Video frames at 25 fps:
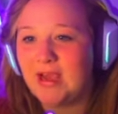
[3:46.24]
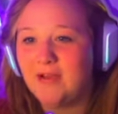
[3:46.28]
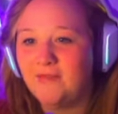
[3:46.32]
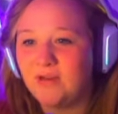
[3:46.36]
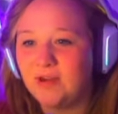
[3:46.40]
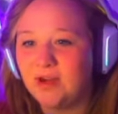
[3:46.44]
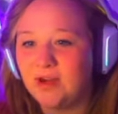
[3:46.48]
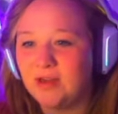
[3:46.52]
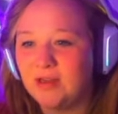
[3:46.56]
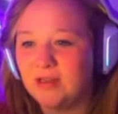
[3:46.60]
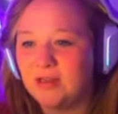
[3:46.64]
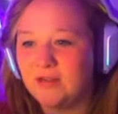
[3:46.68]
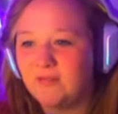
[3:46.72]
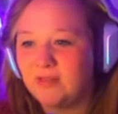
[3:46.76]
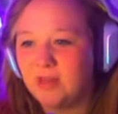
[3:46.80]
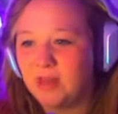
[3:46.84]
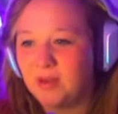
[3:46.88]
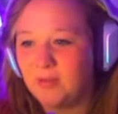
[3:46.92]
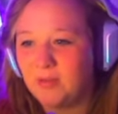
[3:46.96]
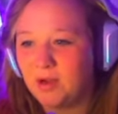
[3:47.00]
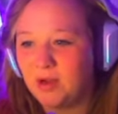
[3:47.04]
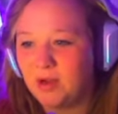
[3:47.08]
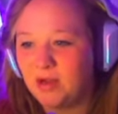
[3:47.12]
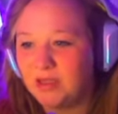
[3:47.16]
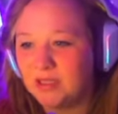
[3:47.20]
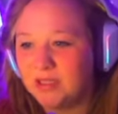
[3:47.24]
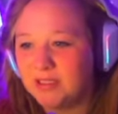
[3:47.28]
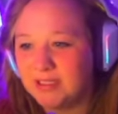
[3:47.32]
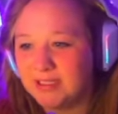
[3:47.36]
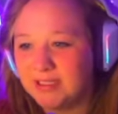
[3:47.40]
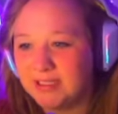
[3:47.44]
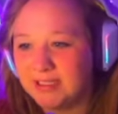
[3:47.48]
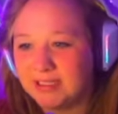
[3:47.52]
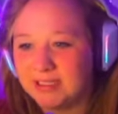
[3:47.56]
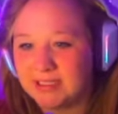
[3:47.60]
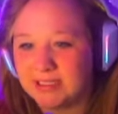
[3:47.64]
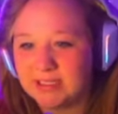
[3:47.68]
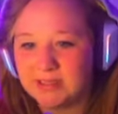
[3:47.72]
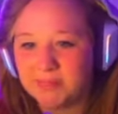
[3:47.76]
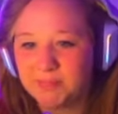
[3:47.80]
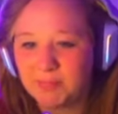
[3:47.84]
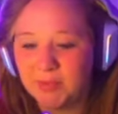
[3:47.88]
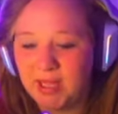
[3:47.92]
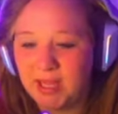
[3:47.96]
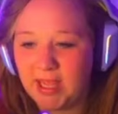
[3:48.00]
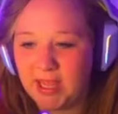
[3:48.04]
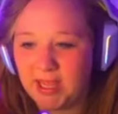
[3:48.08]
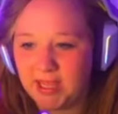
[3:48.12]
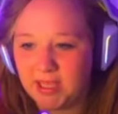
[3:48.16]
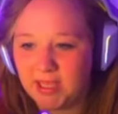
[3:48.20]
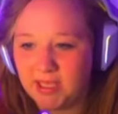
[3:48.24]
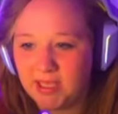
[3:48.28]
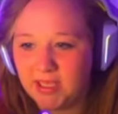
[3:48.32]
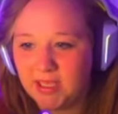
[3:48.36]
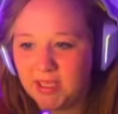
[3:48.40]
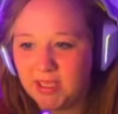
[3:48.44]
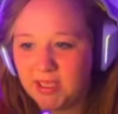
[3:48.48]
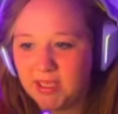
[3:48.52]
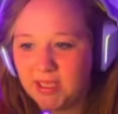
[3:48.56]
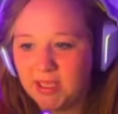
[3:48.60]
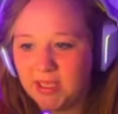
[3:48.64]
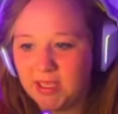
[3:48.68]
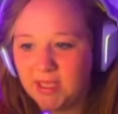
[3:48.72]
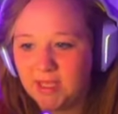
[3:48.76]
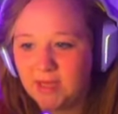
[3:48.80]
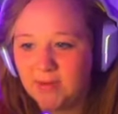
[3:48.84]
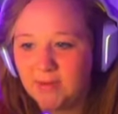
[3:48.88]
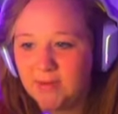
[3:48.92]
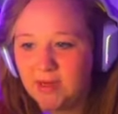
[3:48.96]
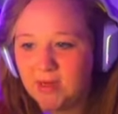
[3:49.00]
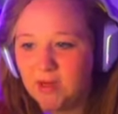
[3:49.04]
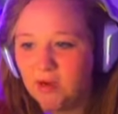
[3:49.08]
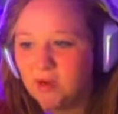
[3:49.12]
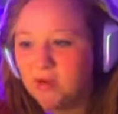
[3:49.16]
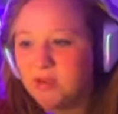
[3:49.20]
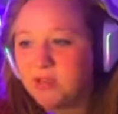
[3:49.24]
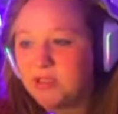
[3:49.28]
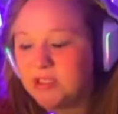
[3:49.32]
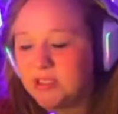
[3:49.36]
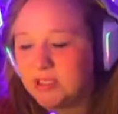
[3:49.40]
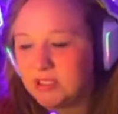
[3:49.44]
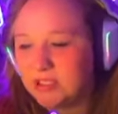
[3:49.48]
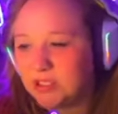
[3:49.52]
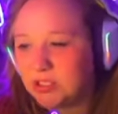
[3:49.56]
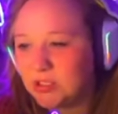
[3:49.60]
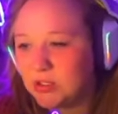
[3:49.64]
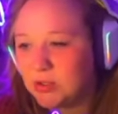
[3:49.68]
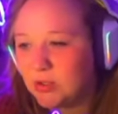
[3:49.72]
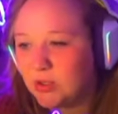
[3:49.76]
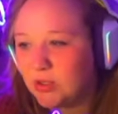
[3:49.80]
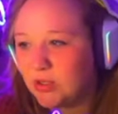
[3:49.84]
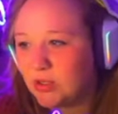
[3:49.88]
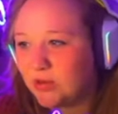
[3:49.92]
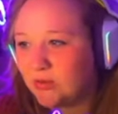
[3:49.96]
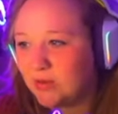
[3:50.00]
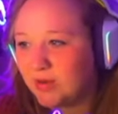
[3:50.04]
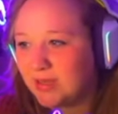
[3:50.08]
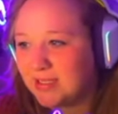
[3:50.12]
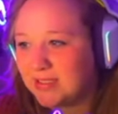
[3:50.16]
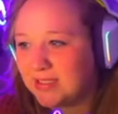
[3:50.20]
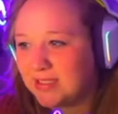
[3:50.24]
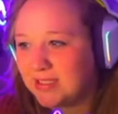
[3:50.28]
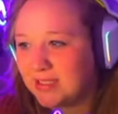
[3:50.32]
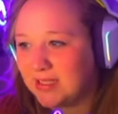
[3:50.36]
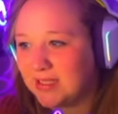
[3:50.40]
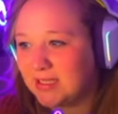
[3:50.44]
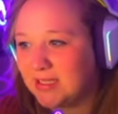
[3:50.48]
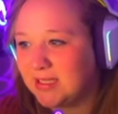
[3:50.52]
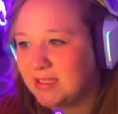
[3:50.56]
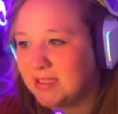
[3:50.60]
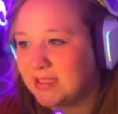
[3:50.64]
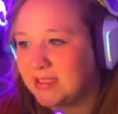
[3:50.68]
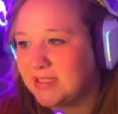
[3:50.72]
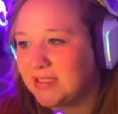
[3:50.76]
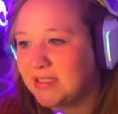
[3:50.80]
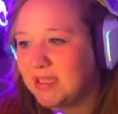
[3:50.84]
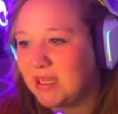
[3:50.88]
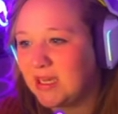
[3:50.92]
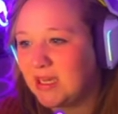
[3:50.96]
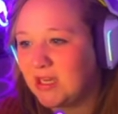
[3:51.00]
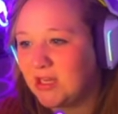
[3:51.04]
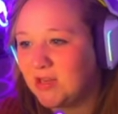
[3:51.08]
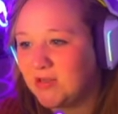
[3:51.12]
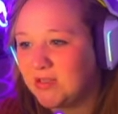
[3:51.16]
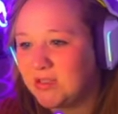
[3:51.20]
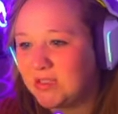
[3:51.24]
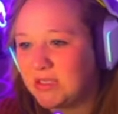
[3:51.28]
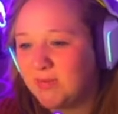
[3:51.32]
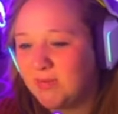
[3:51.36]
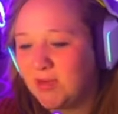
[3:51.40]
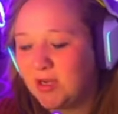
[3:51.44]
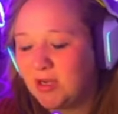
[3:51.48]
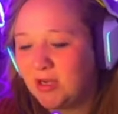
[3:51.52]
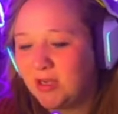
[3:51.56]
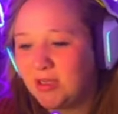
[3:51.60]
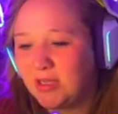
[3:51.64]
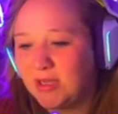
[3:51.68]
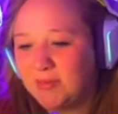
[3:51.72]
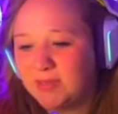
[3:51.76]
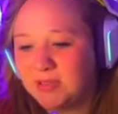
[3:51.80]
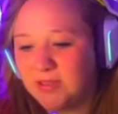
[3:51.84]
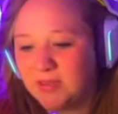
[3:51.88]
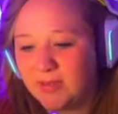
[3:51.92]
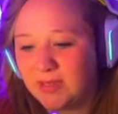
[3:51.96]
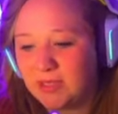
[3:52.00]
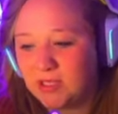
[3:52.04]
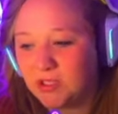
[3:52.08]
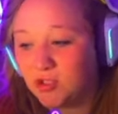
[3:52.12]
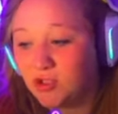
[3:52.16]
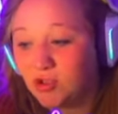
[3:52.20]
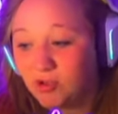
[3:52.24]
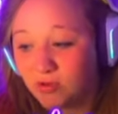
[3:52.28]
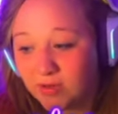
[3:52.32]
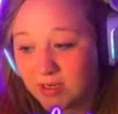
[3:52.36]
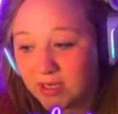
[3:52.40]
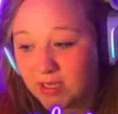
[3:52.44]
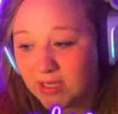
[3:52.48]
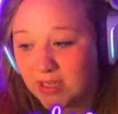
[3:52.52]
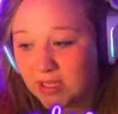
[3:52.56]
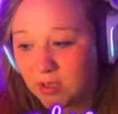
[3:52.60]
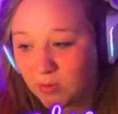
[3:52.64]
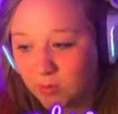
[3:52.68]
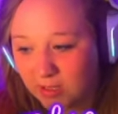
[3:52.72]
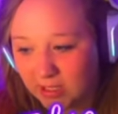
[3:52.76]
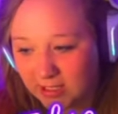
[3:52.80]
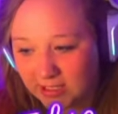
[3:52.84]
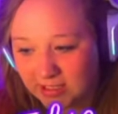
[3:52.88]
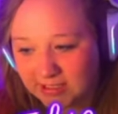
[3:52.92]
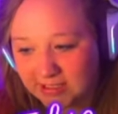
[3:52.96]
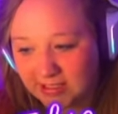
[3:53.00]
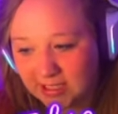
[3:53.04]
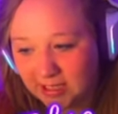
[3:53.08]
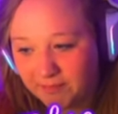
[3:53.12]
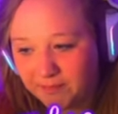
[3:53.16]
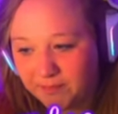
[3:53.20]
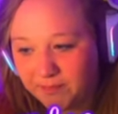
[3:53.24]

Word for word: all of them on display. My goal is to store the rest of these and use them all up to make jewelry that we can sell.